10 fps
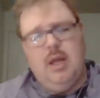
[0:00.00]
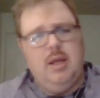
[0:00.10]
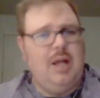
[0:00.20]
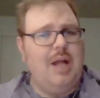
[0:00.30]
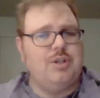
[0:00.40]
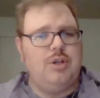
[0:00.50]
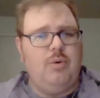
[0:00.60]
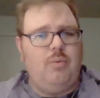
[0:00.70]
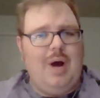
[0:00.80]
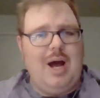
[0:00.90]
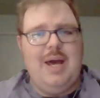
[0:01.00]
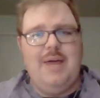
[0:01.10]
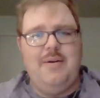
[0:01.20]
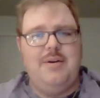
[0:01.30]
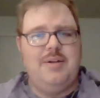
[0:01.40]
Not sure
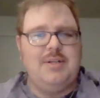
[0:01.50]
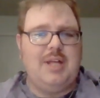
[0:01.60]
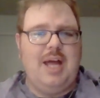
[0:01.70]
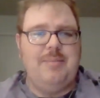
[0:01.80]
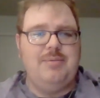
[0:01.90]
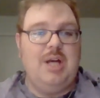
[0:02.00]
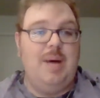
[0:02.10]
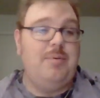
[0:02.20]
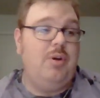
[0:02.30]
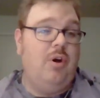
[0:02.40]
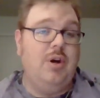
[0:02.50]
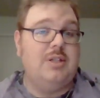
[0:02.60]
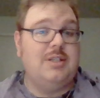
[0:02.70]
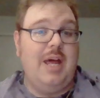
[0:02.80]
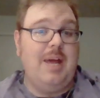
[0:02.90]
why there is a time jump. You
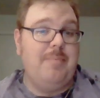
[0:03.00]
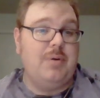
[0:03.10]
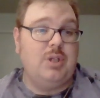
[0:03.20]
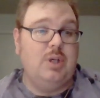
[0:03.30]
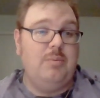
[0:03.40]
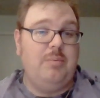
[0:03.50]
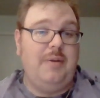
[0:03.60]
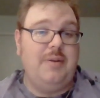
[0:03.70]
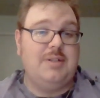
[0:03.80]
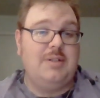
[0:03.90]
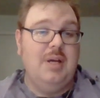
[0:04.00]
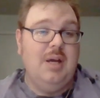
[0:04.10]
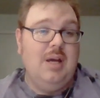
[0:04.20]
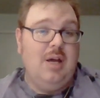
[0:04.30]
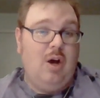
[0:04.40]
could say, presumably, this
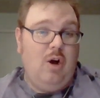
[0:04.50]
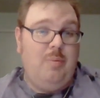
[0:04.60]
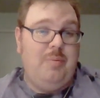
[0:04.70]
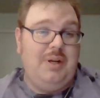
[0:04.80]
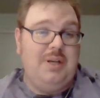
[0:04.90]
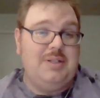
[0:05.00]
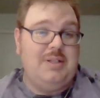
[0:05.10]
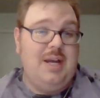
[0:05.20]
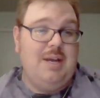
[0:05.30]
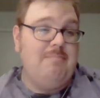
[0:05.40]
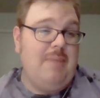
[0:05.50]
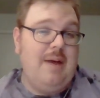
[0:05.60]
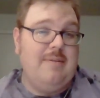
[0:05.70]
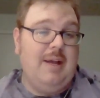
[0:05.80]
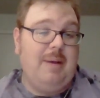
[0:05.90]
opening scene
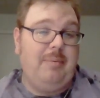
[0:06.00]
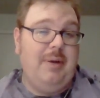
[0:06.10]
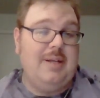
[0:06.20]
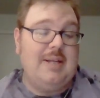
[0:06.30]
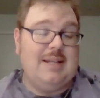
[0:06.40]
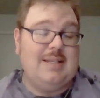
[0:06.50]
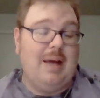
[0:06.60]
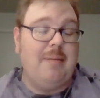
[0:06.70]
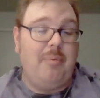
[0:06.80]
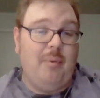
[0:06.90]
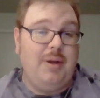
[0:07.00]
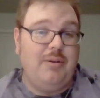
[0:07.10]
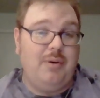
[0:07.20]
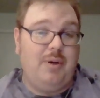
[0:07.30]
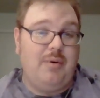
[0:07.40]
may take place at some point
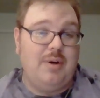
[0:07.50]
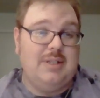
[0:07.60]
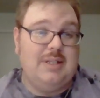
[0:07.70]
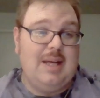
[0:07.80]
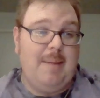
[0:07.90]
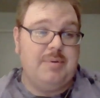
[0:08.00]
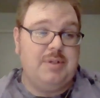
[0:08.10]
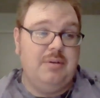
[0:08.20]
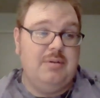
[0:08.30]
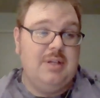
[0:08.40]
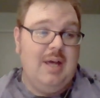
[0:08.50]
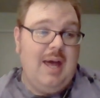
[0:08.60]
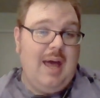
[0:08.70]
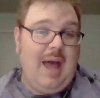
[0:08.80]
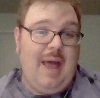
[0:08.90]
during the course of the episodes,
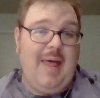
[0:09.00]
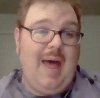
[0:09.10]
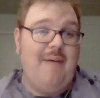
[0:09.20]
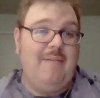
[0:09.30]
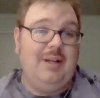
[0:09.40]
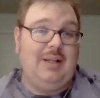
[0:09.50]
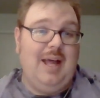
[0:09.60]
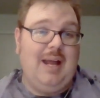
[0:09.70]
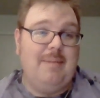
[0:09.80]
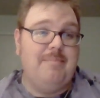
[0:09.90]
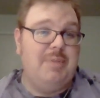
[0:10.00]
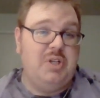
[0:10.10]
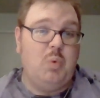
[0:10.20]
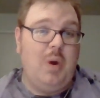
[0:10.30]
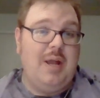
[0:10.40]
and having like
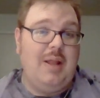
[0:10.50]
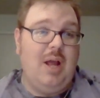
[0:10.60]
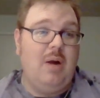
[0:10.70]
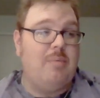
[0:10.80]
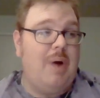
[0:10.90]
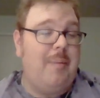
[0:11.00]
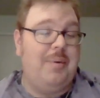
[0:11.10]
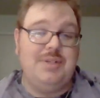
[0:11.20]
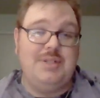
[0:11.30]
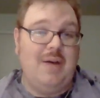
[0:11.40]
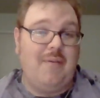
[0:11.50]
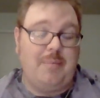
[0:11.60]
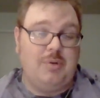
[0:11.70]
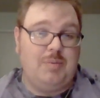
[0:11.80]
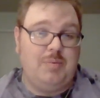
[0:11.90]
between there, probably seven
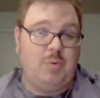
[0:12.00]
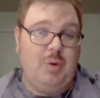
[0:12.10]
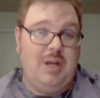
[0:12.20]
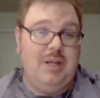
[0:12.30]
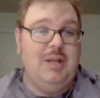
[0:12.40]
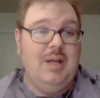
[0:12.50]
episodes between.